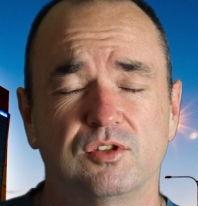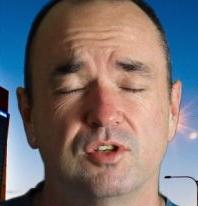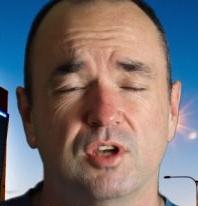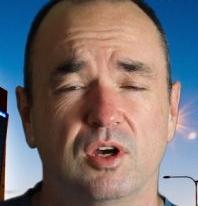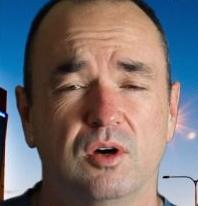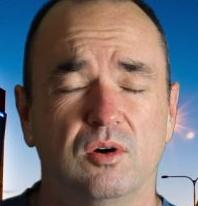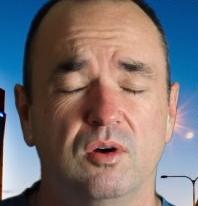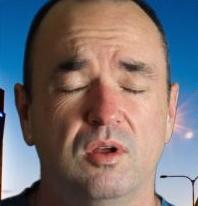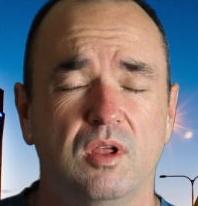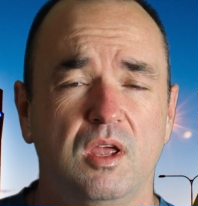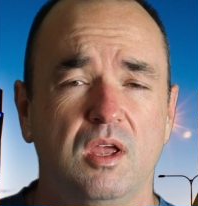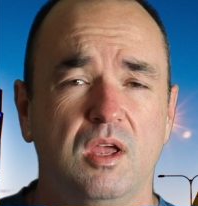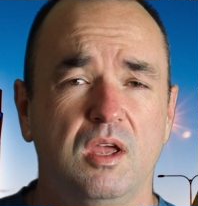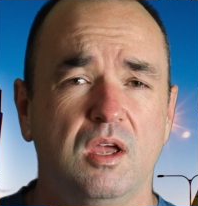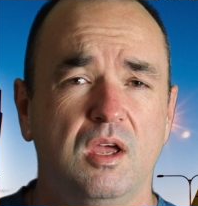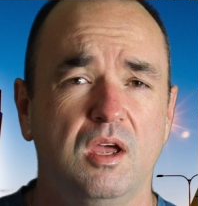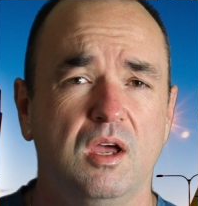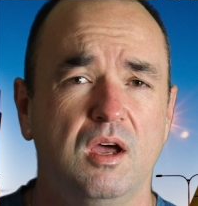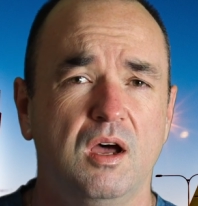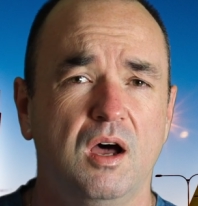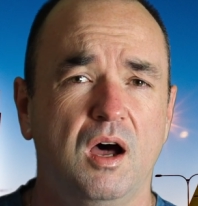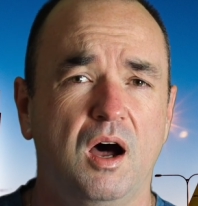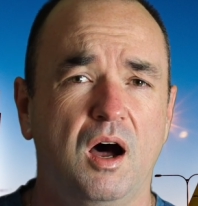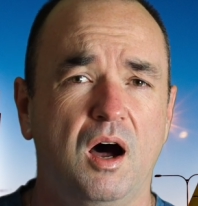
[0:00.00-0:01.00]
So
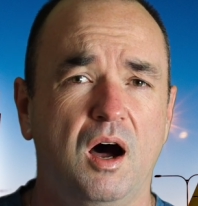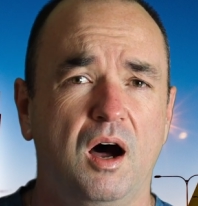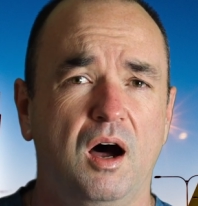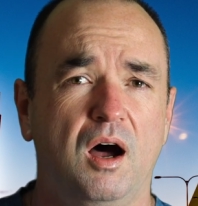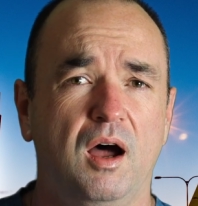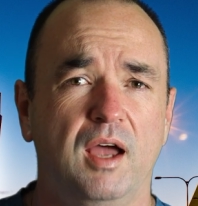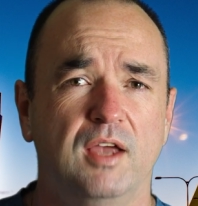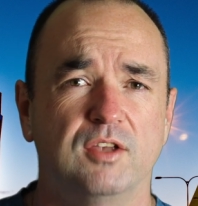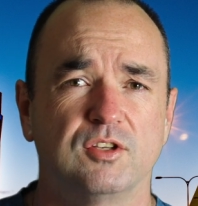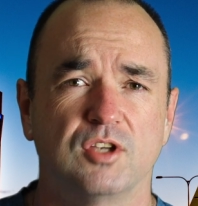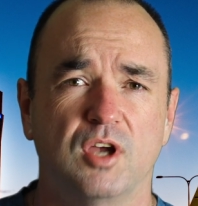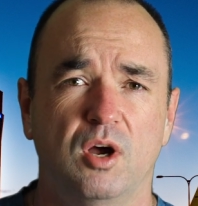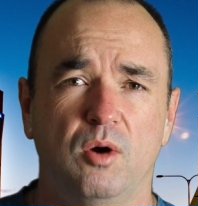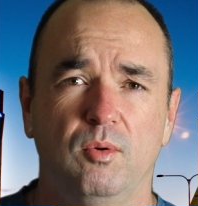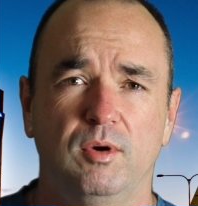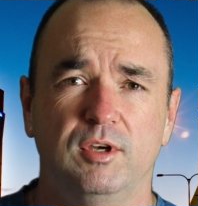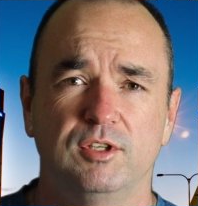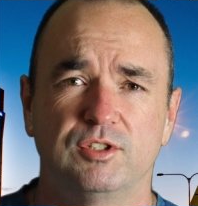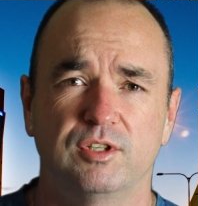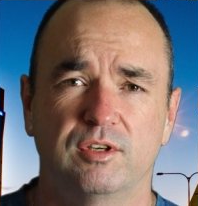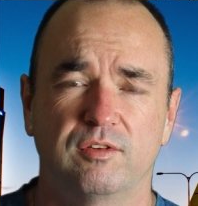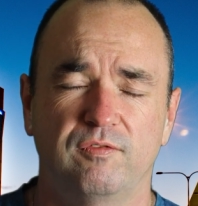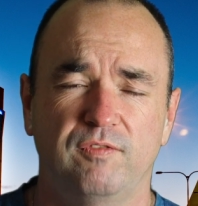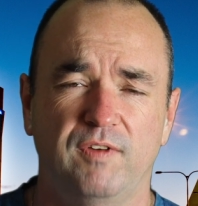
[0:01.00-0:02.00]
as
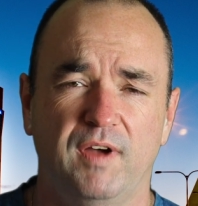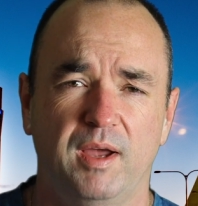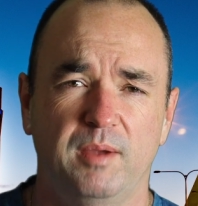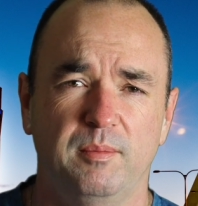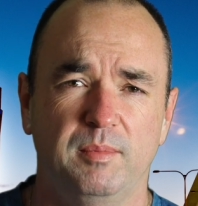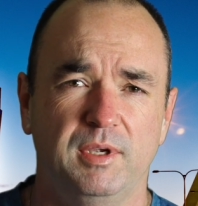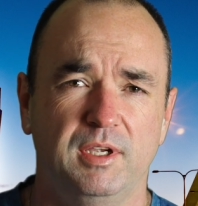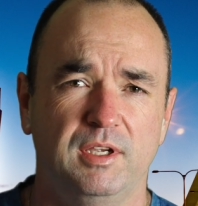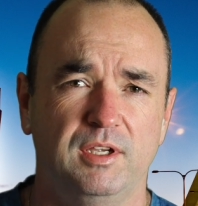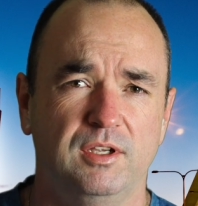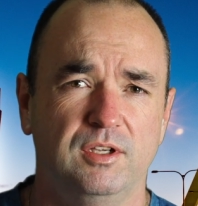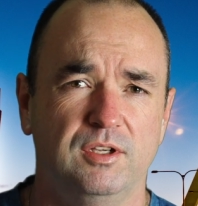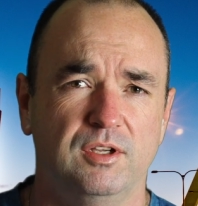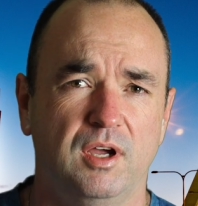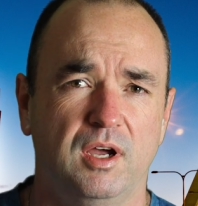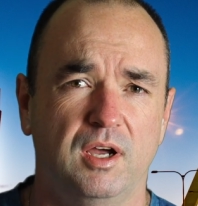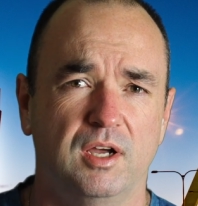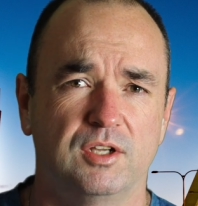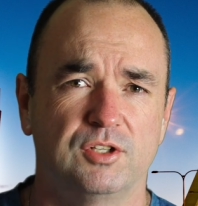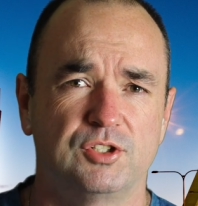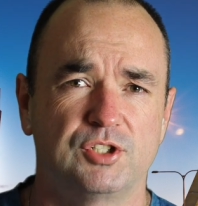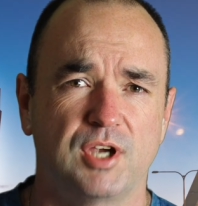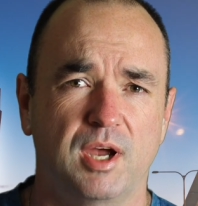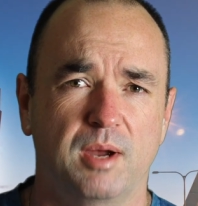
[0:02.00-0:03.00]
always, you can find me
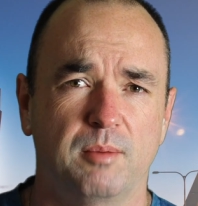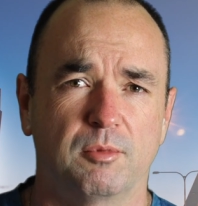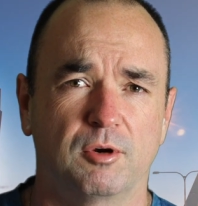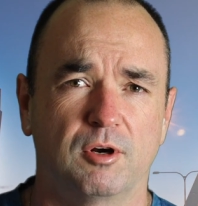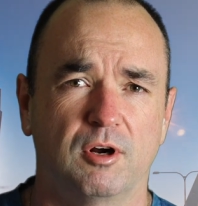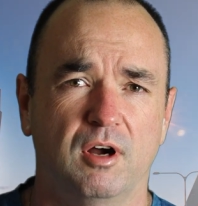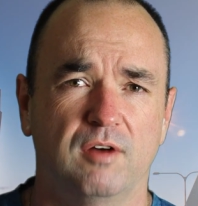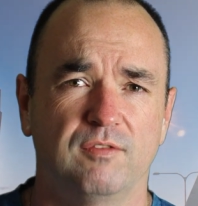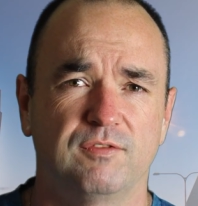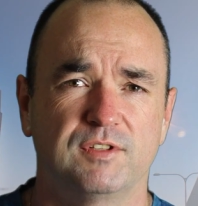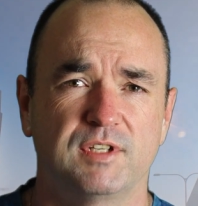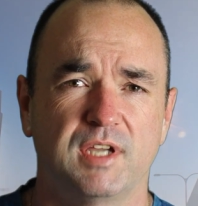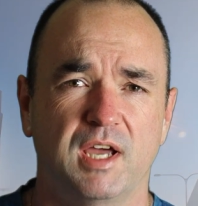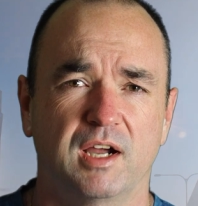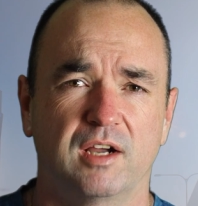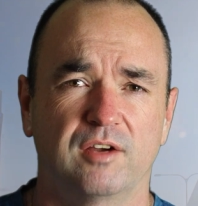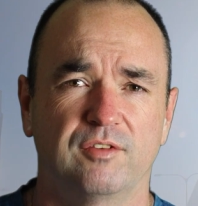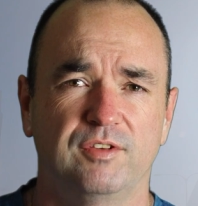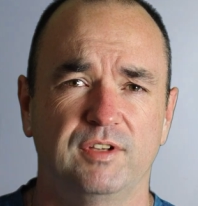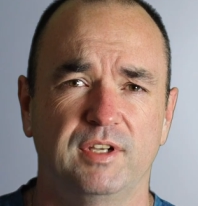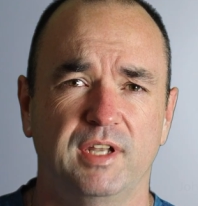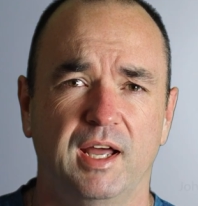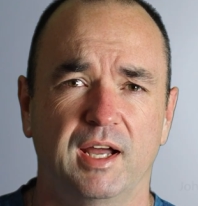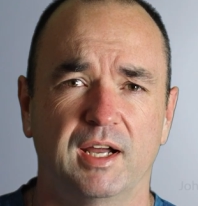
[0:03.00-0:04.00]

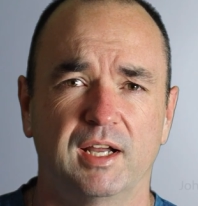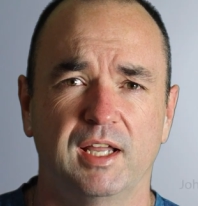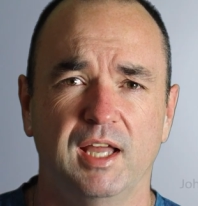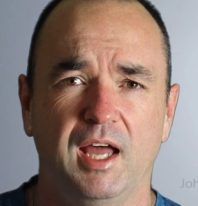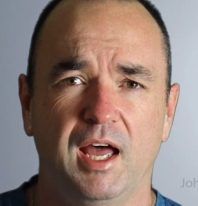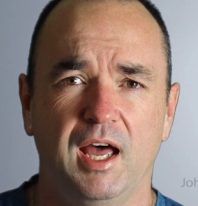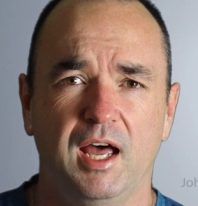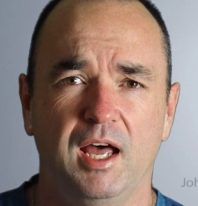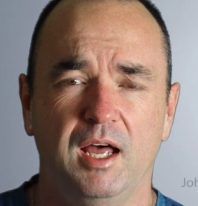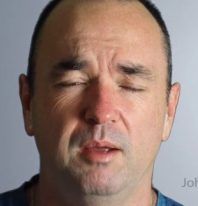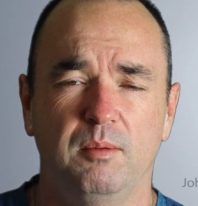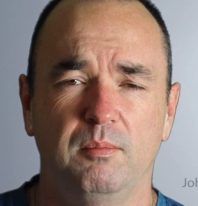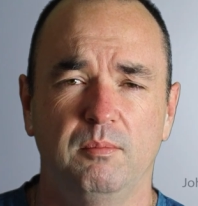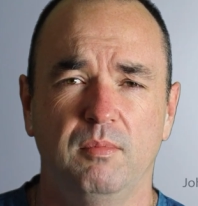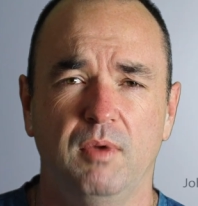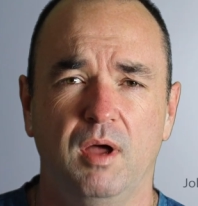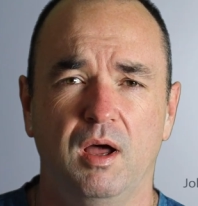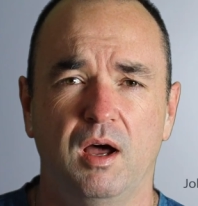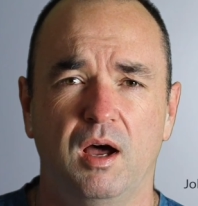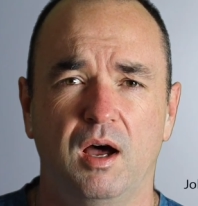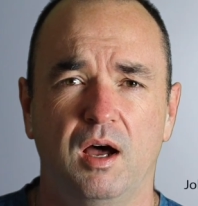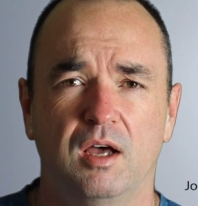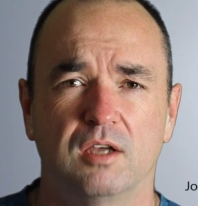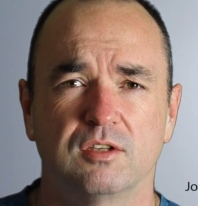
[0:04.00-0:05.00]

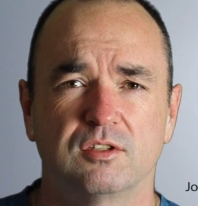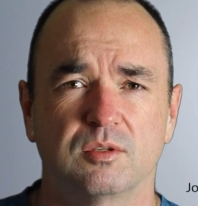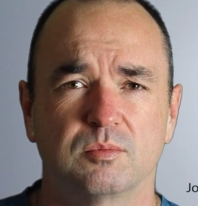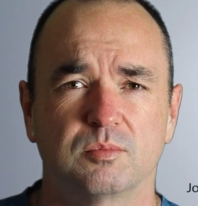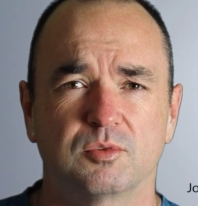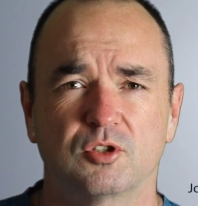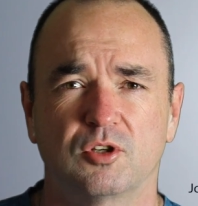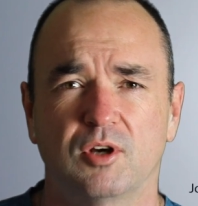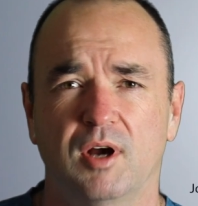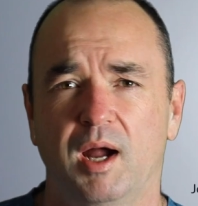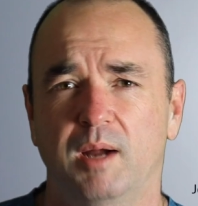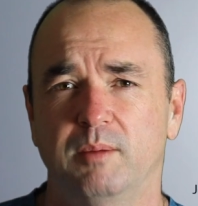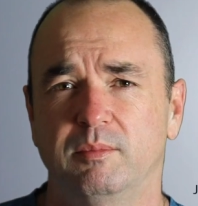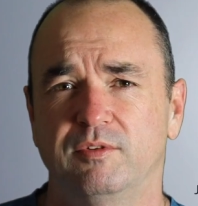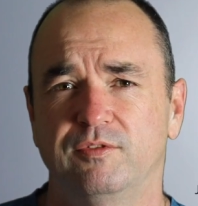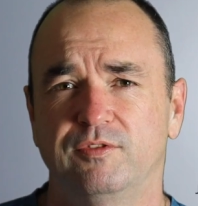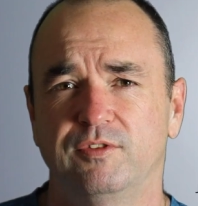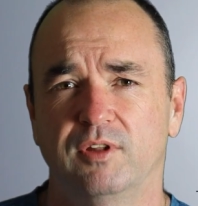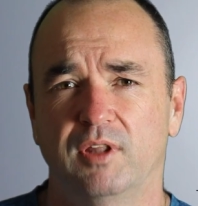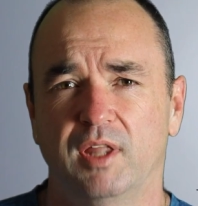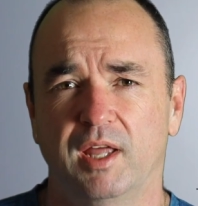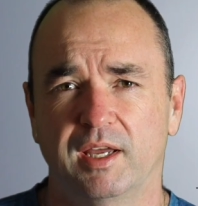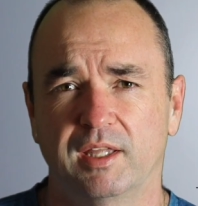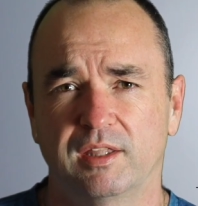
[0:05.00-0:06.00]
JohnMcGrawPhotography.com. Subscribe
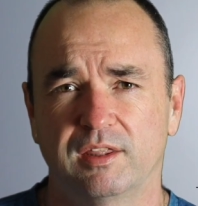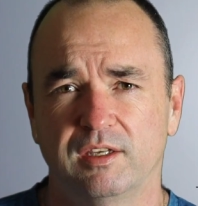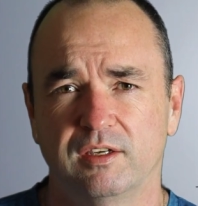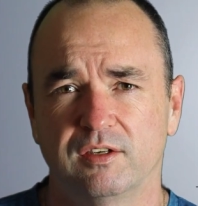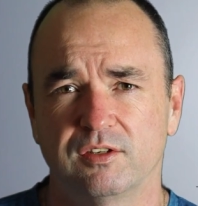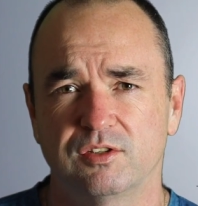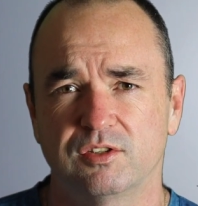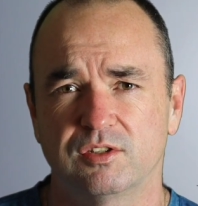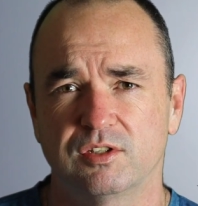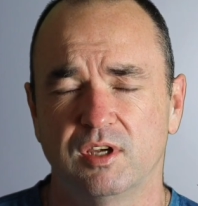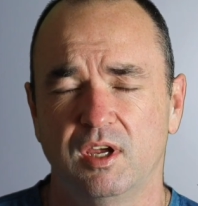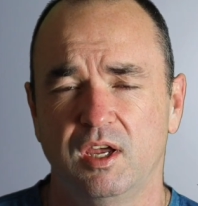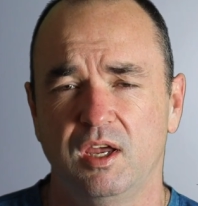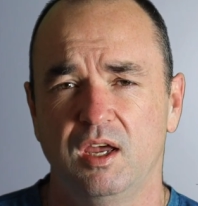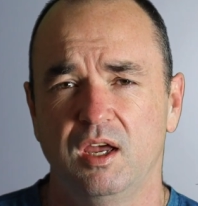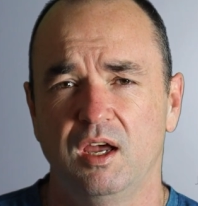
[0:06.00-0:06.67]
if you like this.